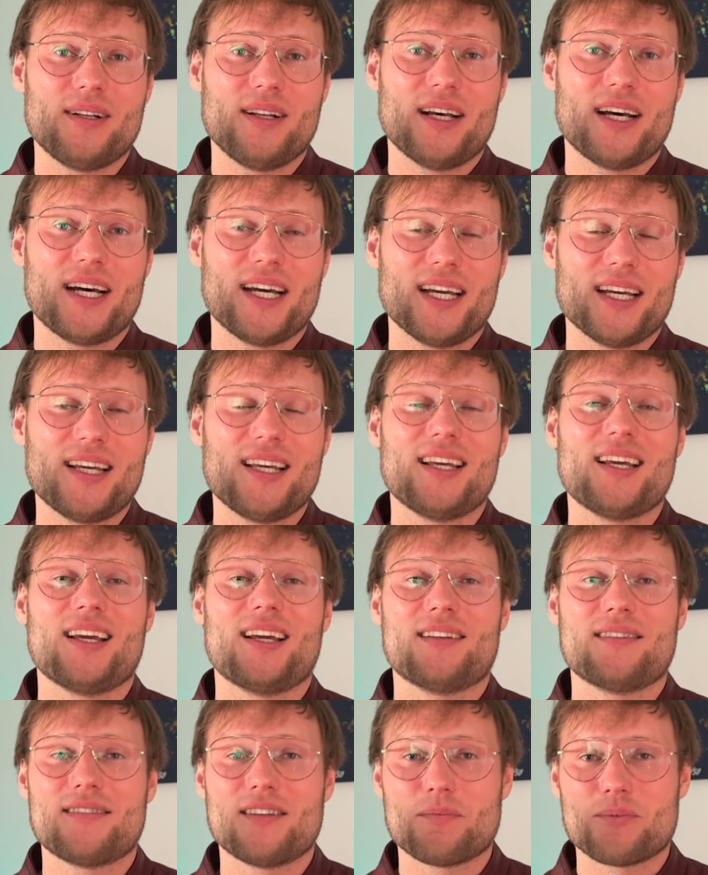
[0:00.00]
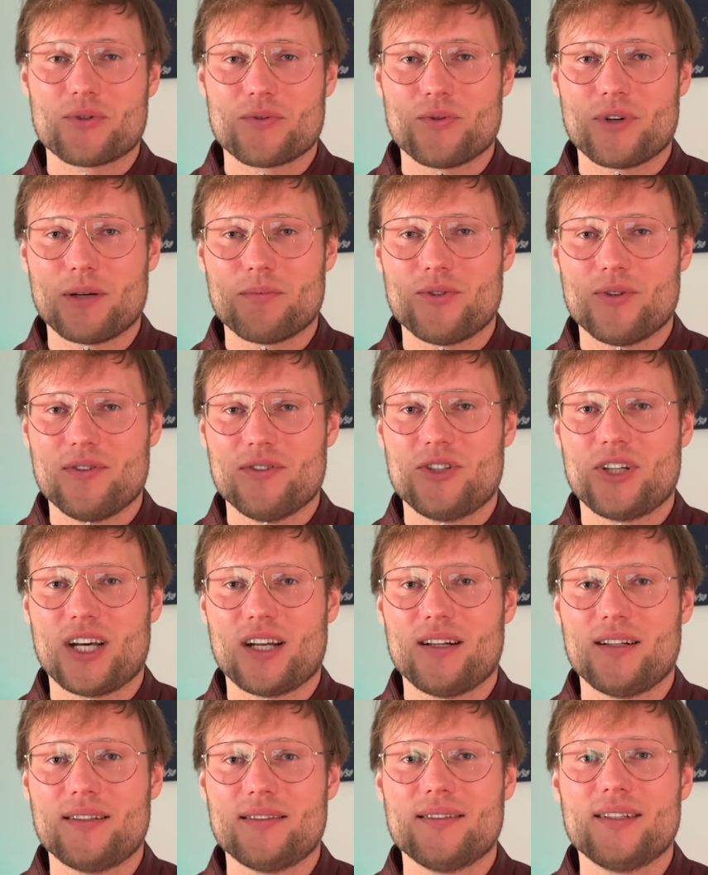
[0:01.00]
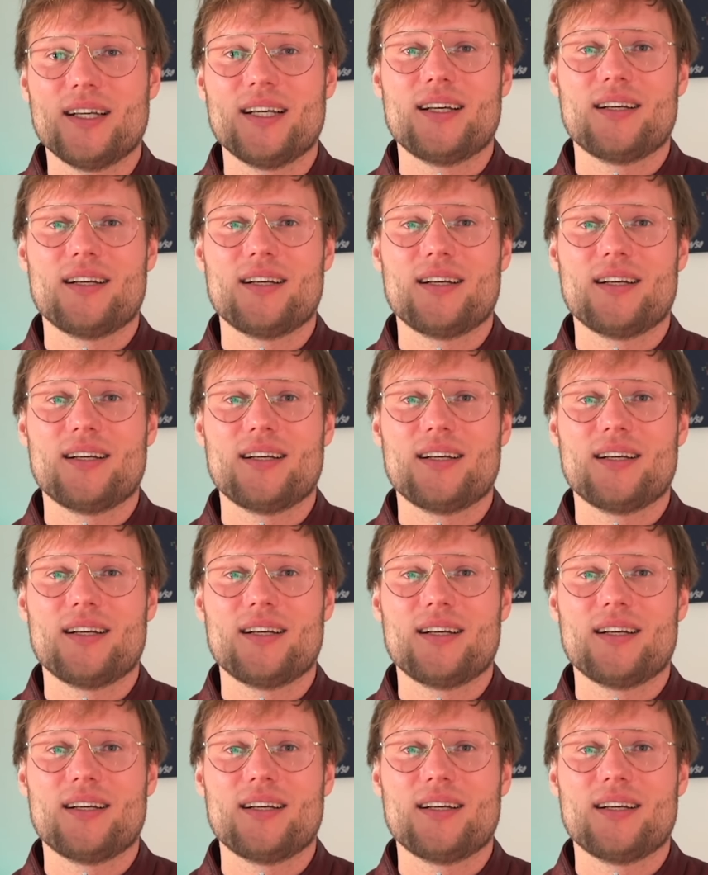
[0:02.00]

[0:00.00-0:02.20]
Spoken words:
like and subscribe to the channel.